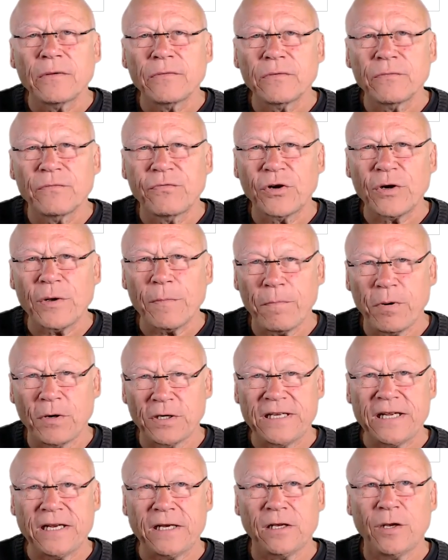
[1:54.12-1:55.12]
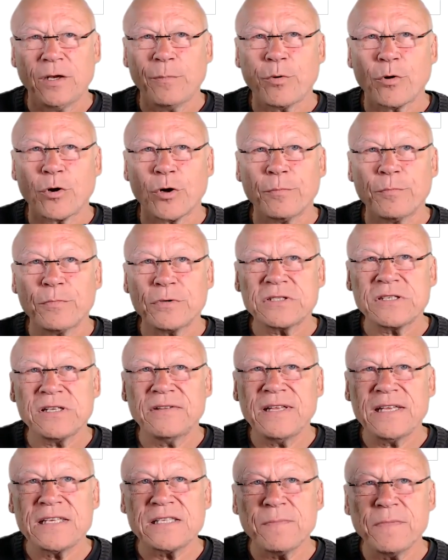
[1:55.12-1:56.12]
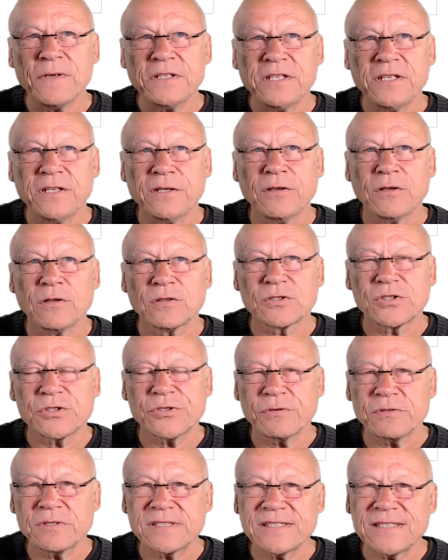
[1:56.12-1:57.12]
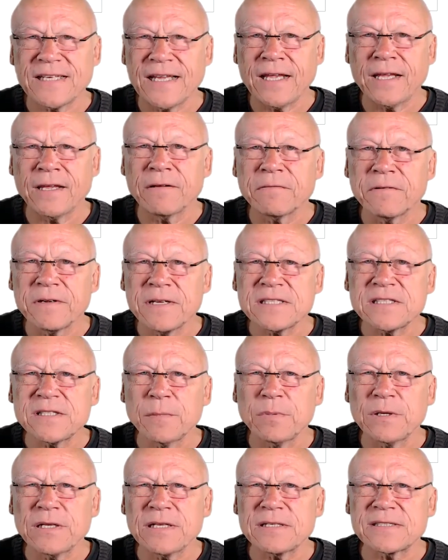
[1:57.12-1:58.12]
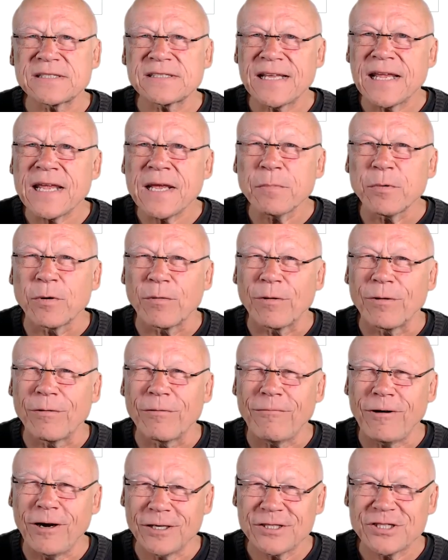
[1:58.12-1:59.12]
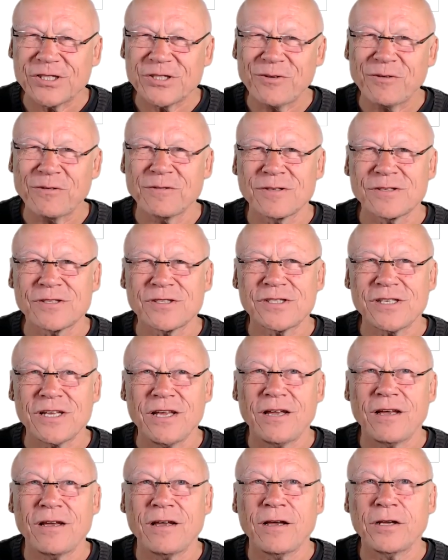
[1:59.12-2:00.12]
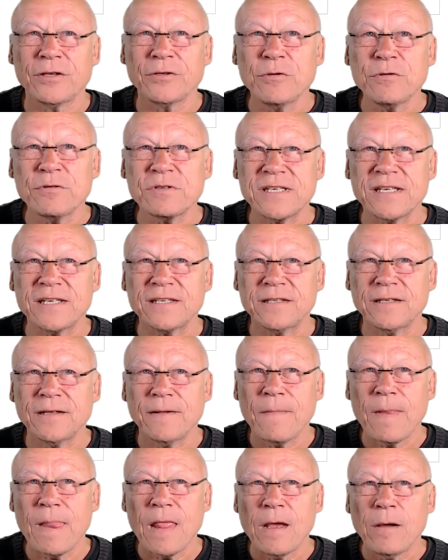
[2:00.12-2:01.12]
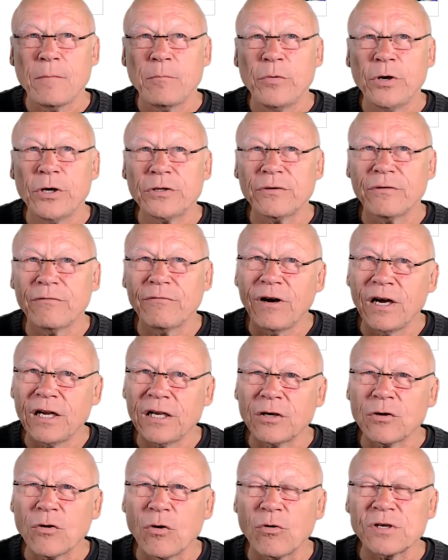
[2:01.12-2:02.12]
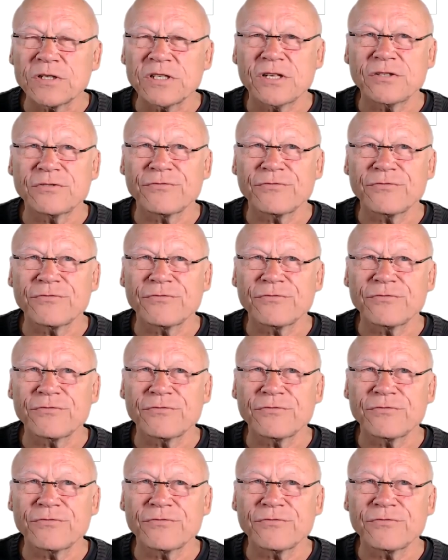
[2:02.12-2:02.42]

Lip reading: for a particular purpose. This material should stay reasonably stable while students use it. But while a course is